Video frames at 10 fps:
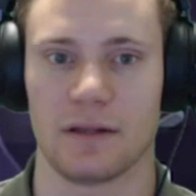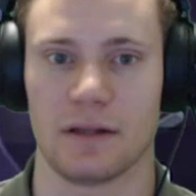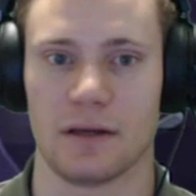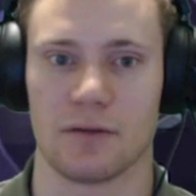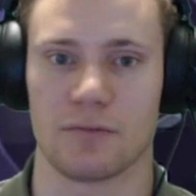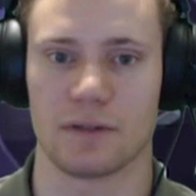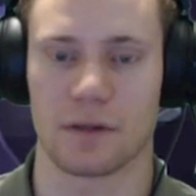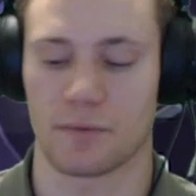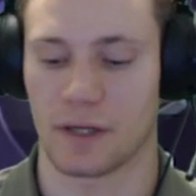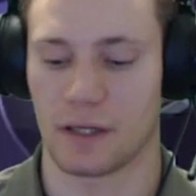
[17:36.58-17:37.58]
of the other ones
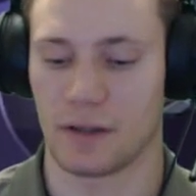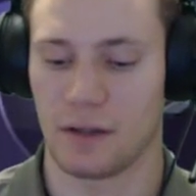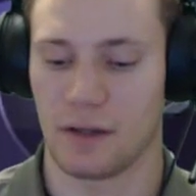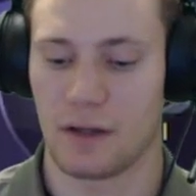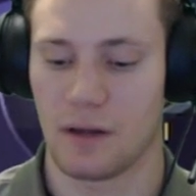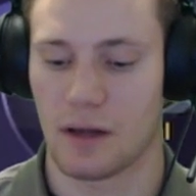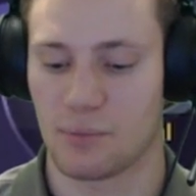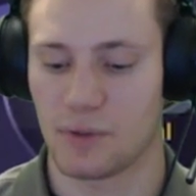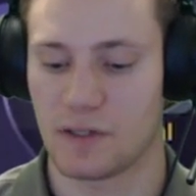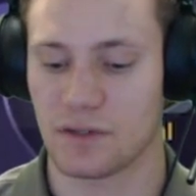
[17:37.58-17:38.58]
upgraded.
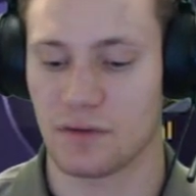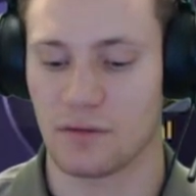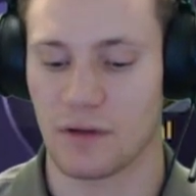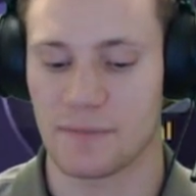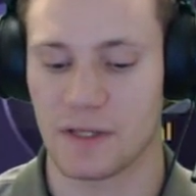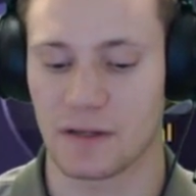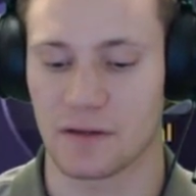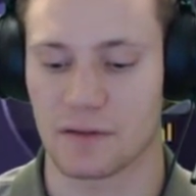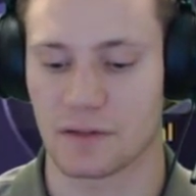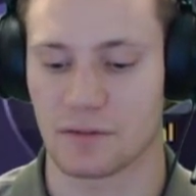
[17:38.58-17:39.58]
And pretty soon, I'm getting
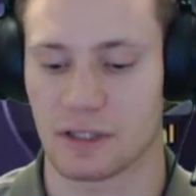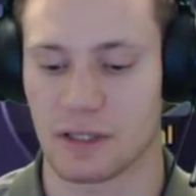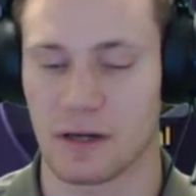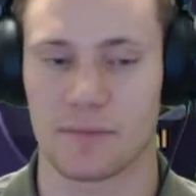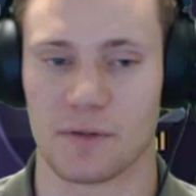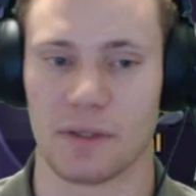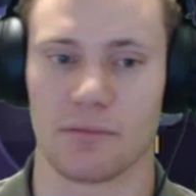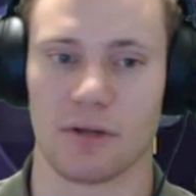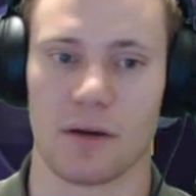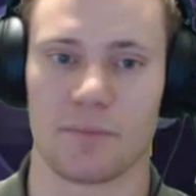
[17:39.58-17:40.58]
close to it. I'm going to be
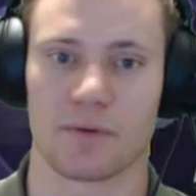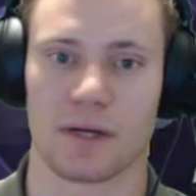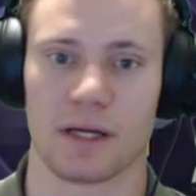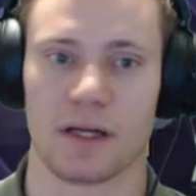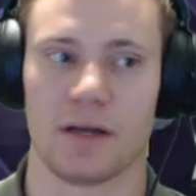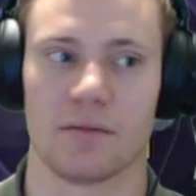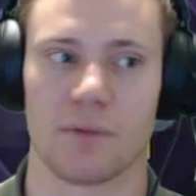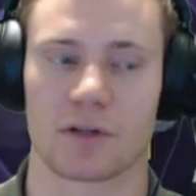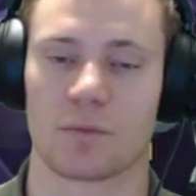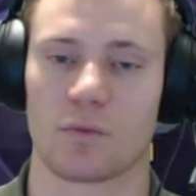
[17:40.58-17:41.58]
able to upgrade the
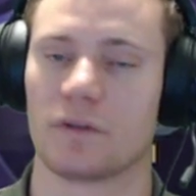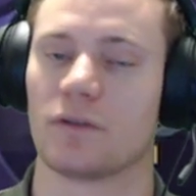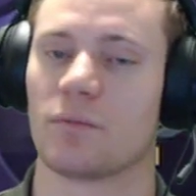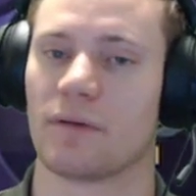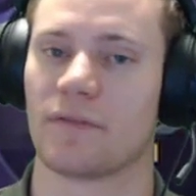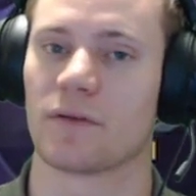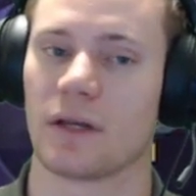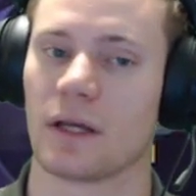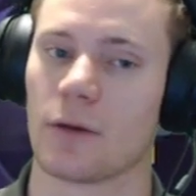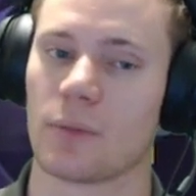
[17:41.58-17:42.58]
marksman one to above
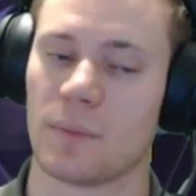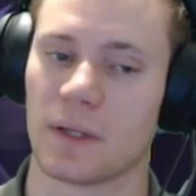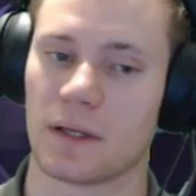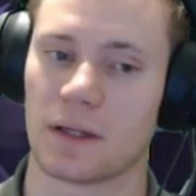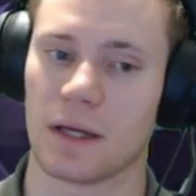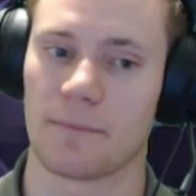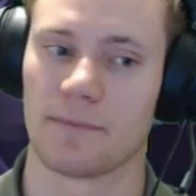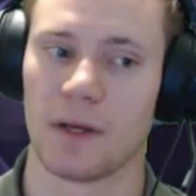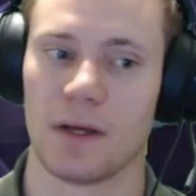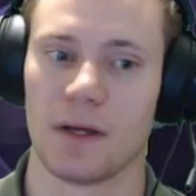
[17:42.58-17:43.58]
30, and I'll be picking that.
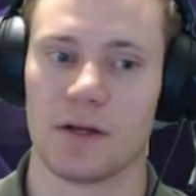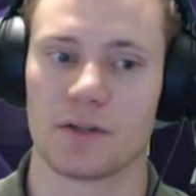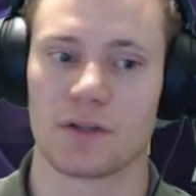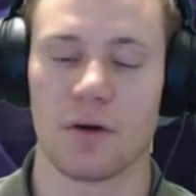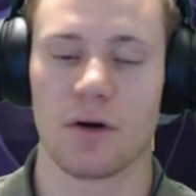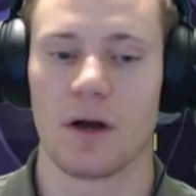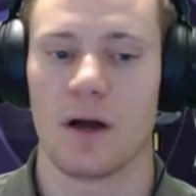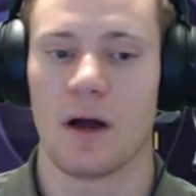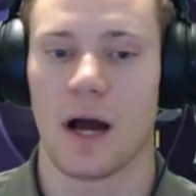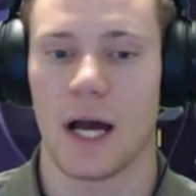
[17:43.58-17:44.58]
So
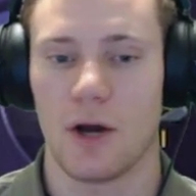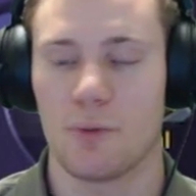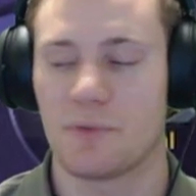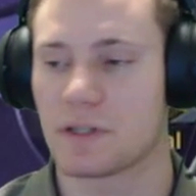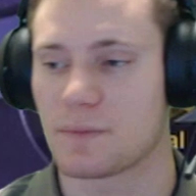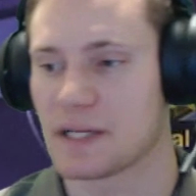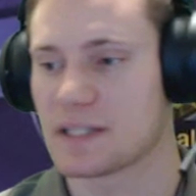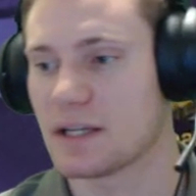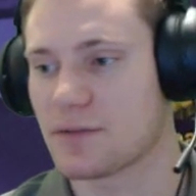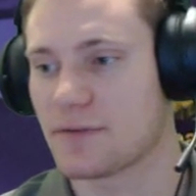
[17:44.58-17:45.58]
I hope this makes
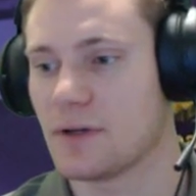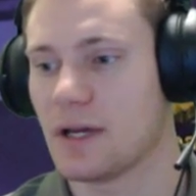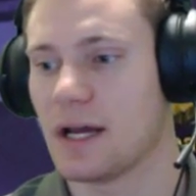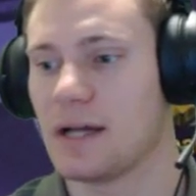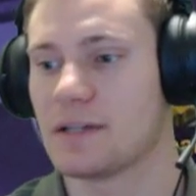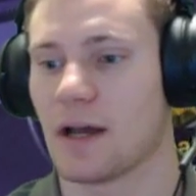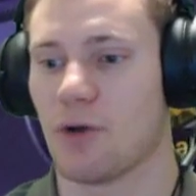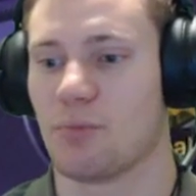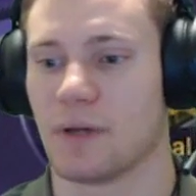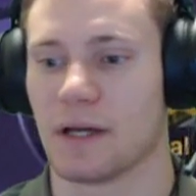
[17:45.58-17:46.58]
sense for you guys. I
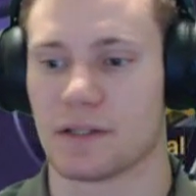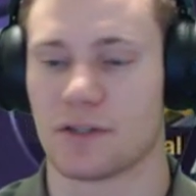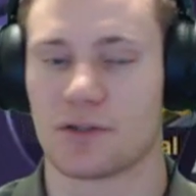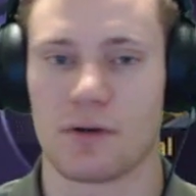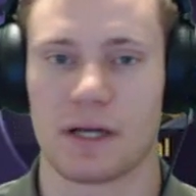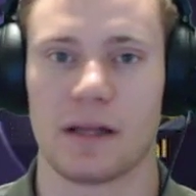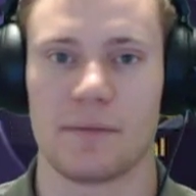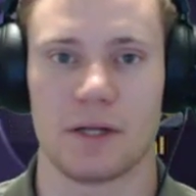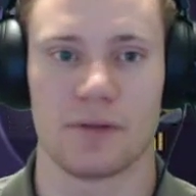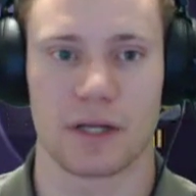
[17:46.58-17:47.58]
hope you guys enjoyed. Let
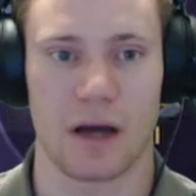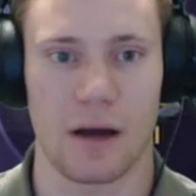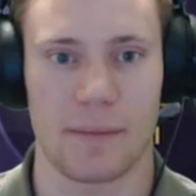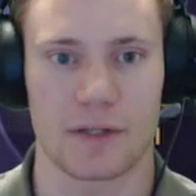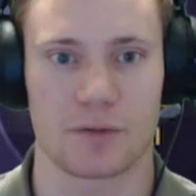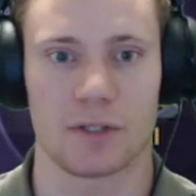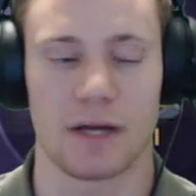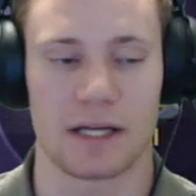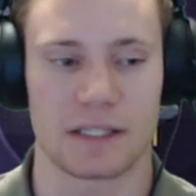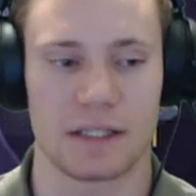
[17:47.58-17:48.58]
me know in the comments what you
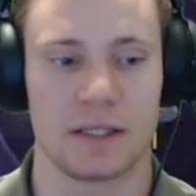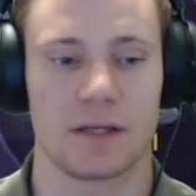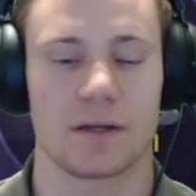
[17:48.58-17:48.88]
guys think,